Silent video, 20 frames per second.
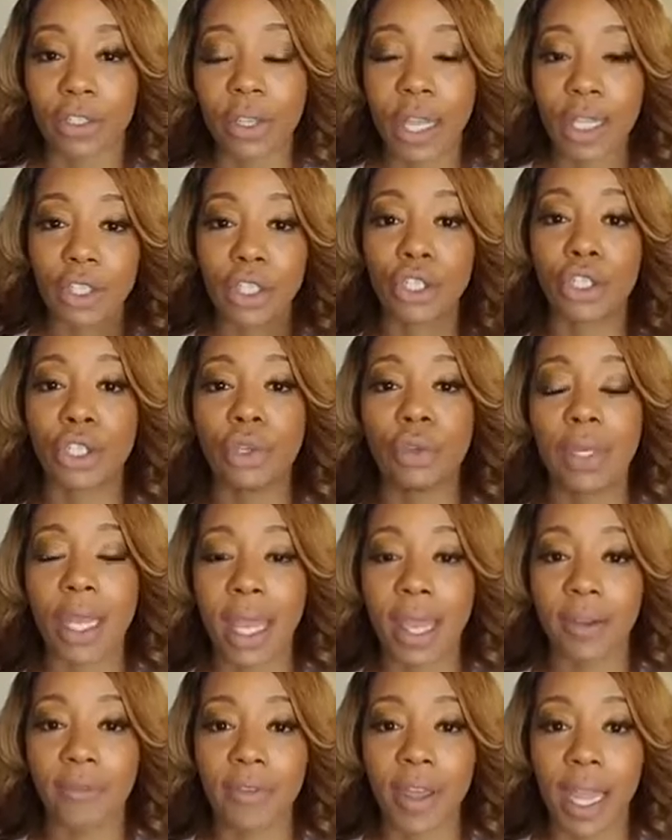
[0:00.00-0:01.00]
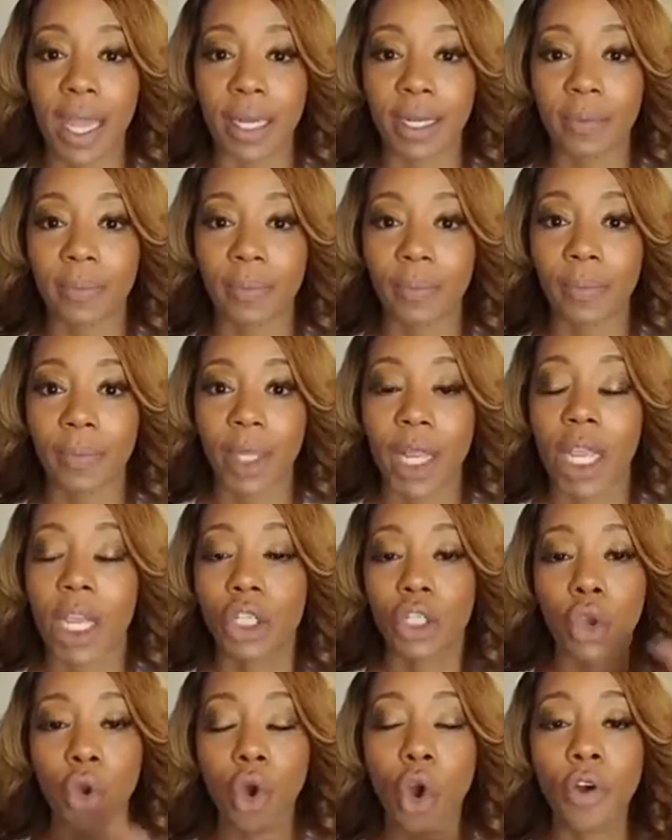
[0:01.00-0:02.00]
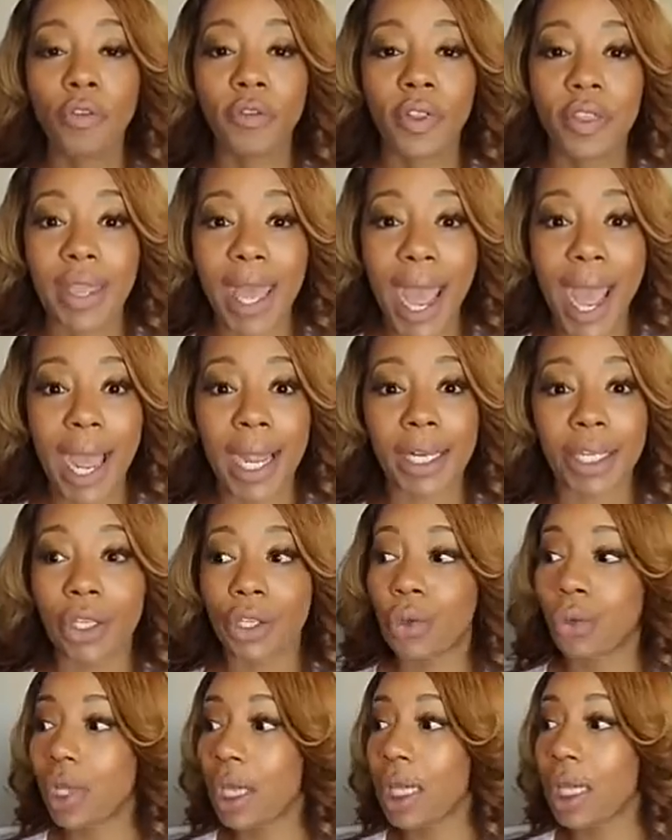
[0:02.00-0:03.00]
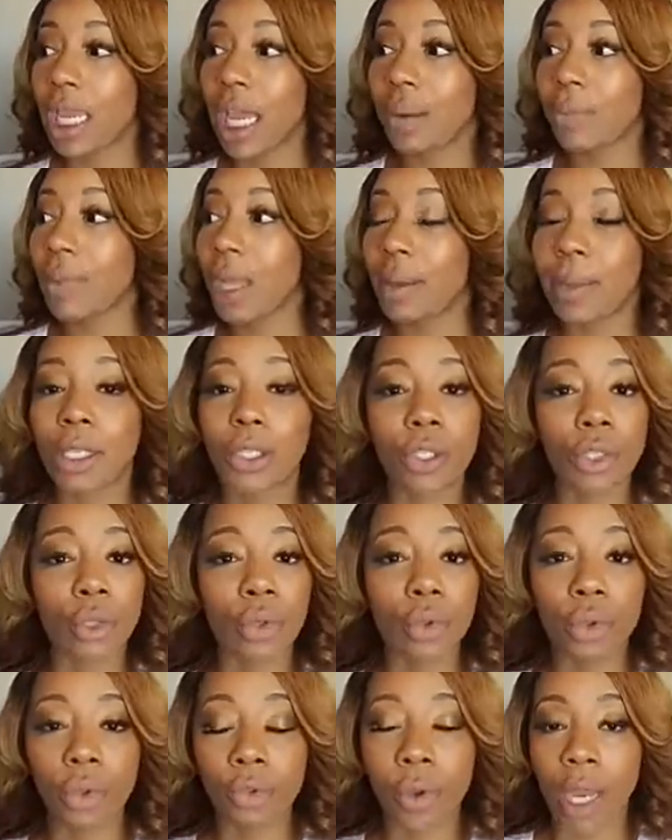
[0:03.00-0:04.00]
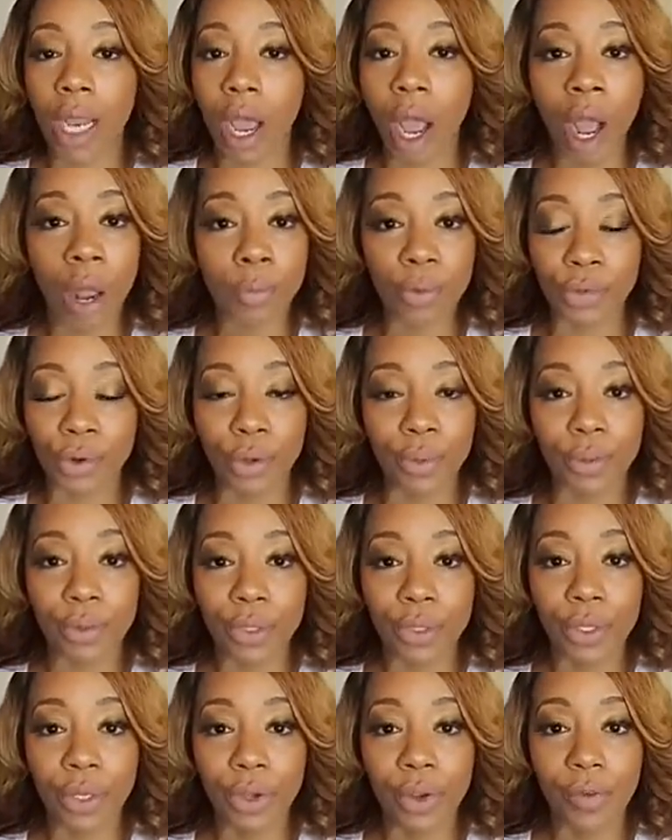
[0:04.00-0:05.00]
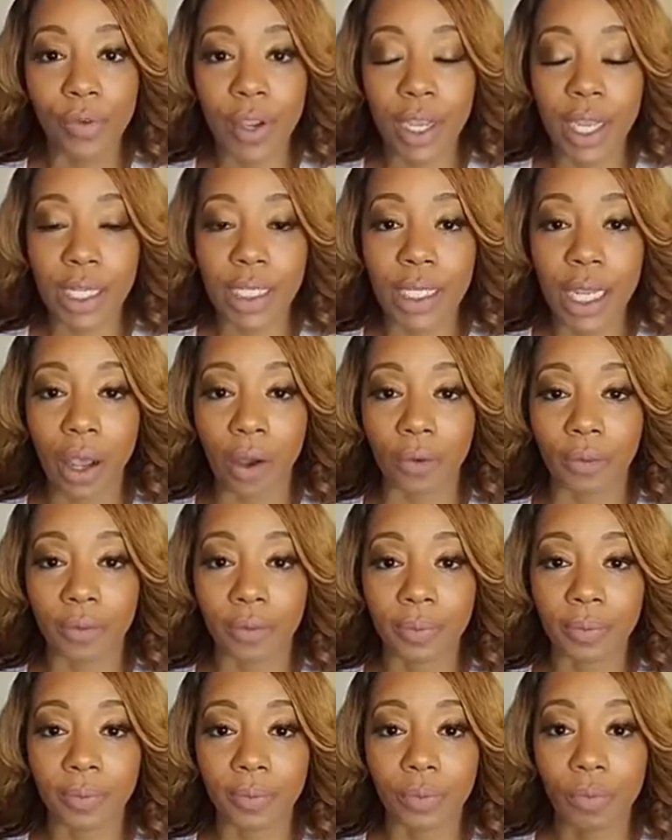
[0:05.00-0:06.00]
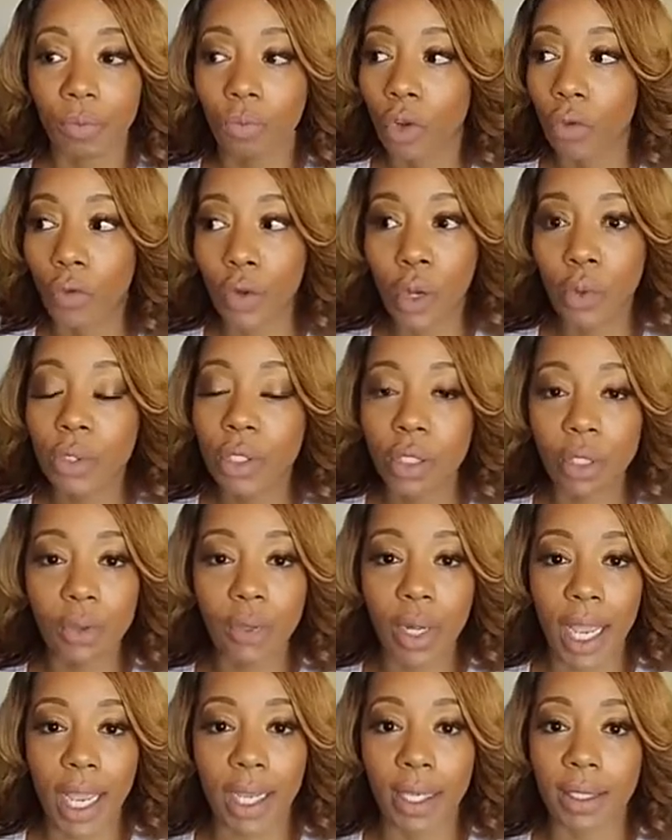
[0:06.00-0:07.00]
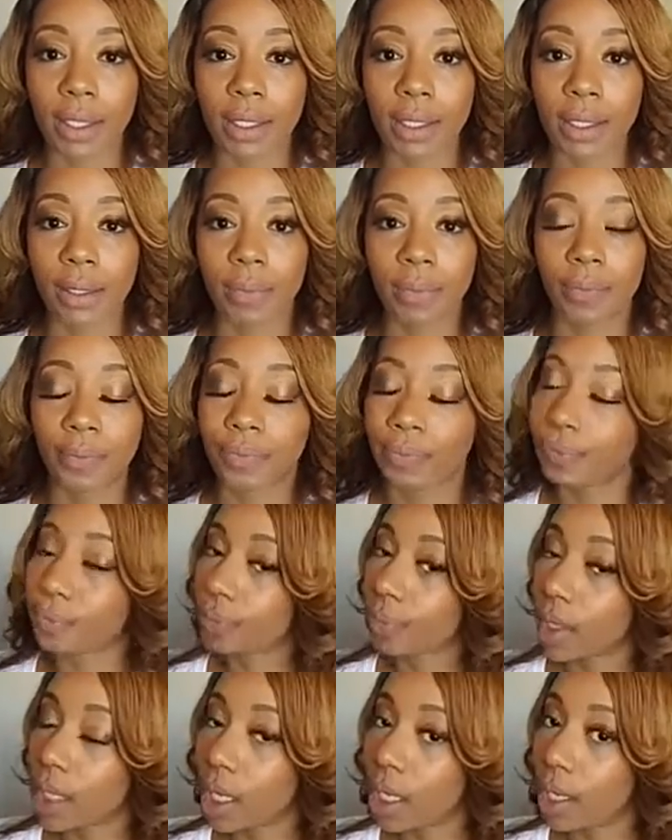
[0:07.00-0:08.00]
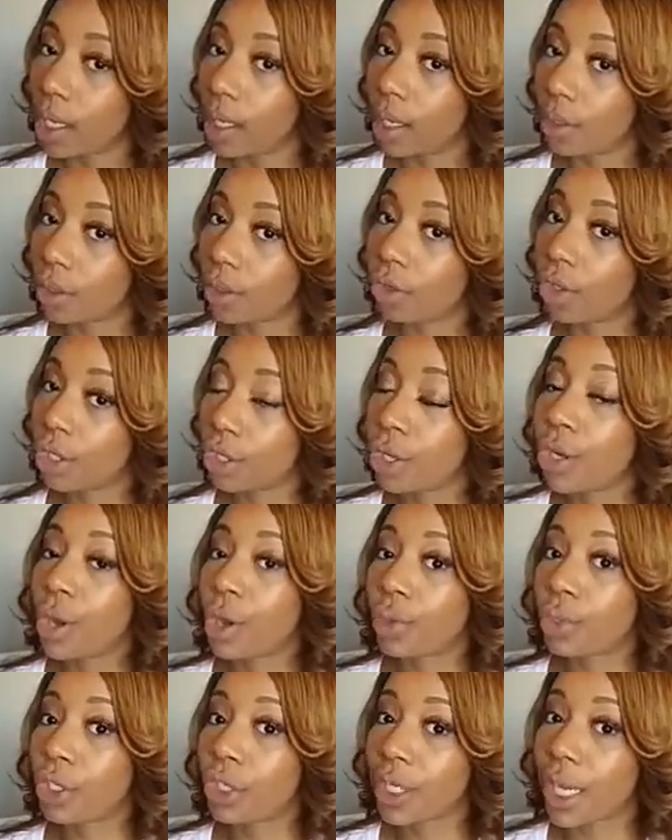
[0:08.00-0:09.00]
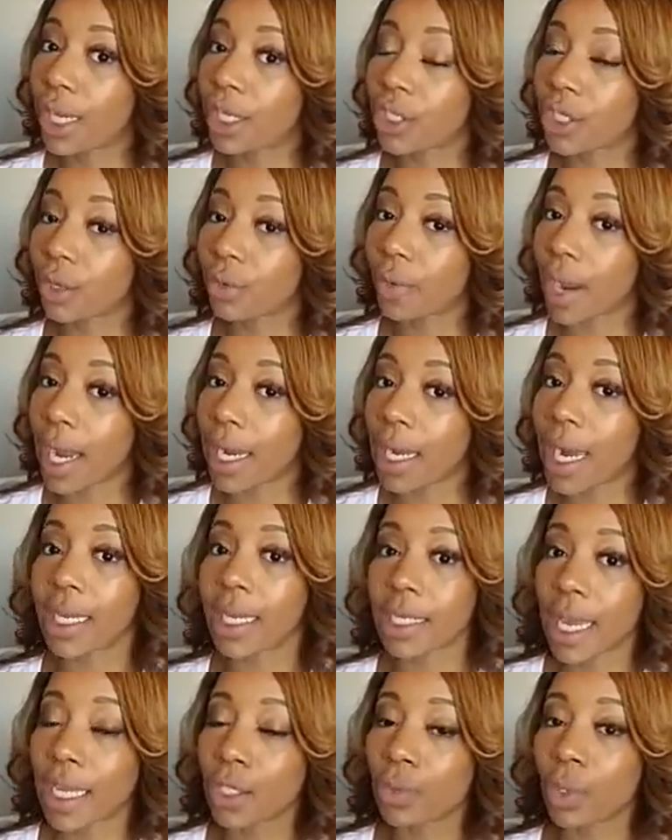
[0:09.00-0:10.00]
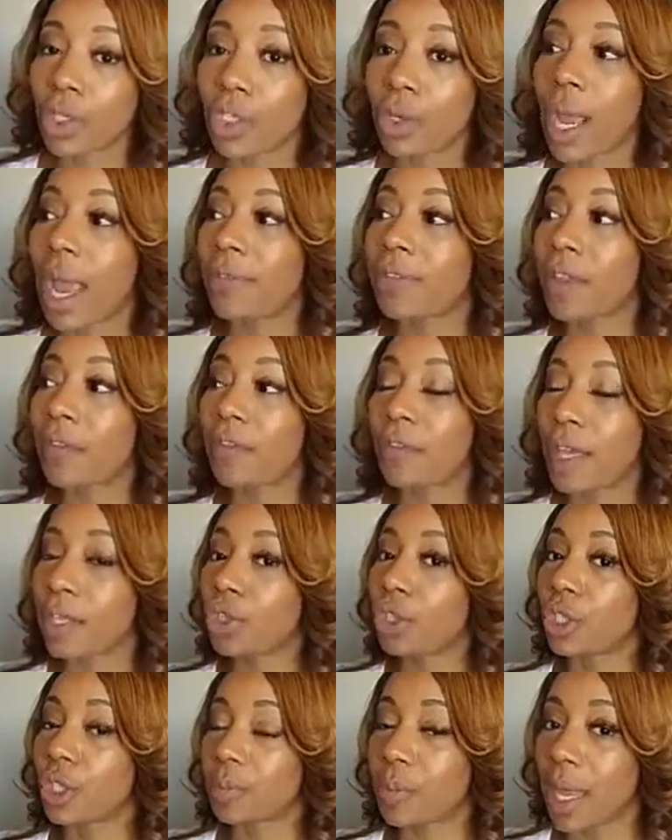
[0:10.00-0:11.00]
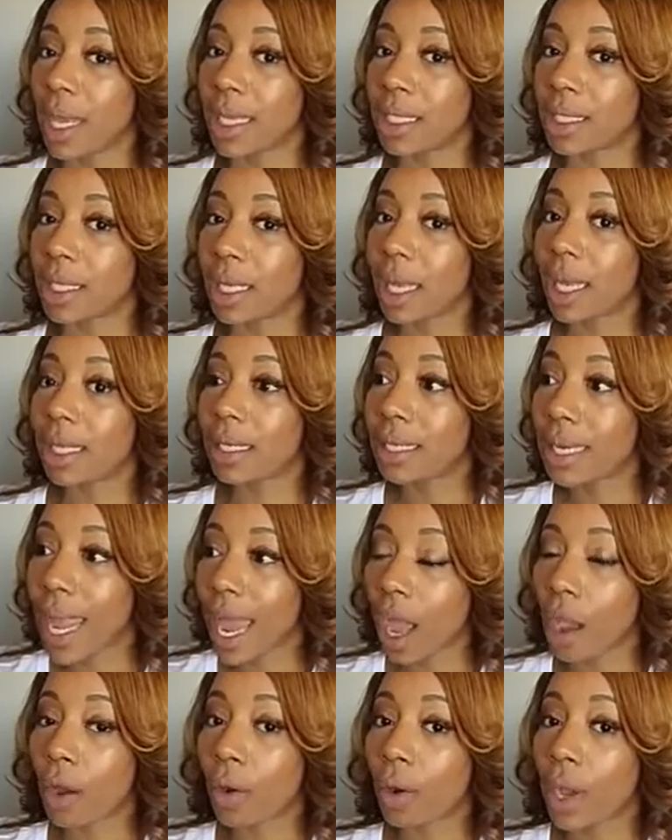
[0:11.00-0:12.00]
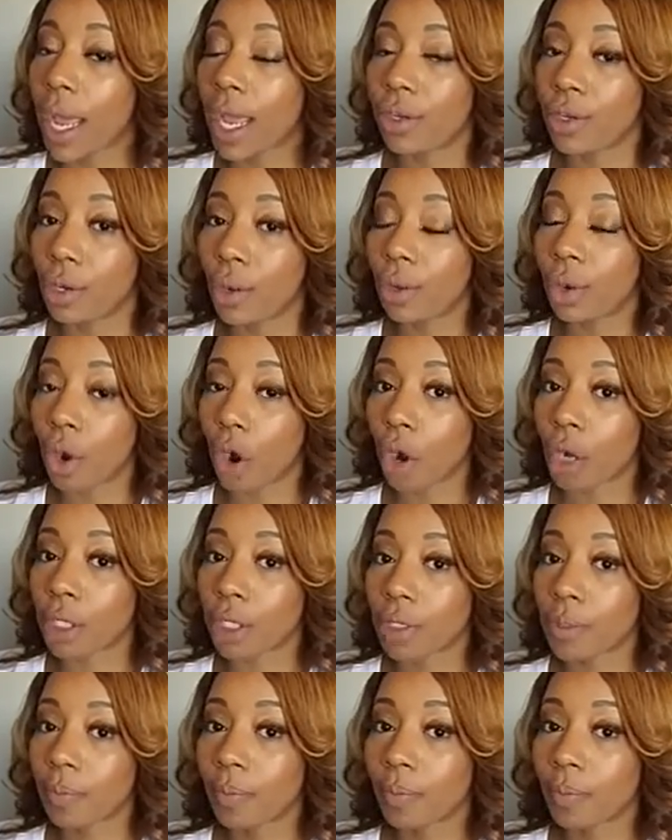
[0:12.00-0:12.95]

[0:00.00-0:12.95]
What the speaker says: that's a 2-day event. So off of that, you can get maybe 2-3 comp rooms for yourself for those 2 days. Good negotiation, right? And guess what? You have the venue space now at no cost.